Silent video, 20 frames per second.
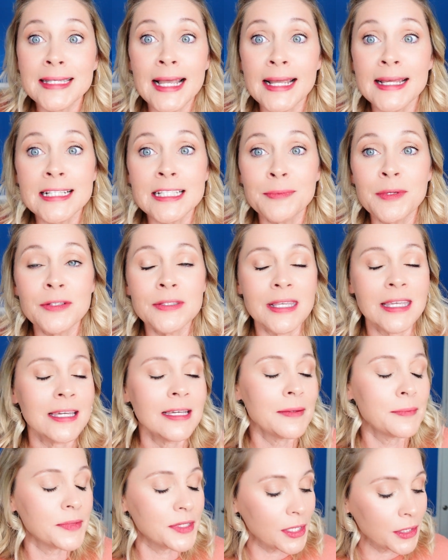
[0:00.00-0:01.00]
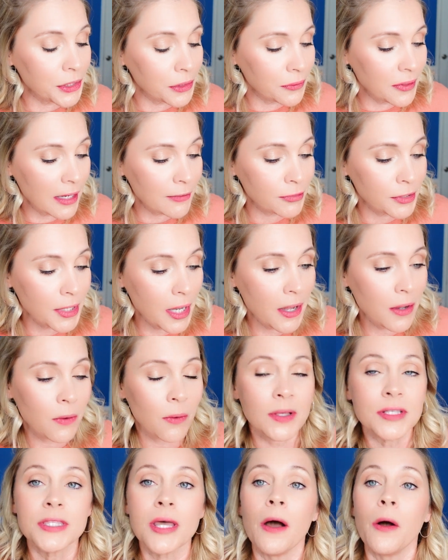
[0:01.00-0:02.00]
science museums. You never
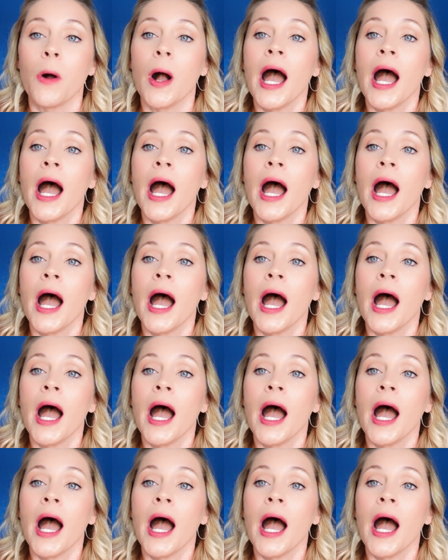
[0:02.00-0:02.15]
know. So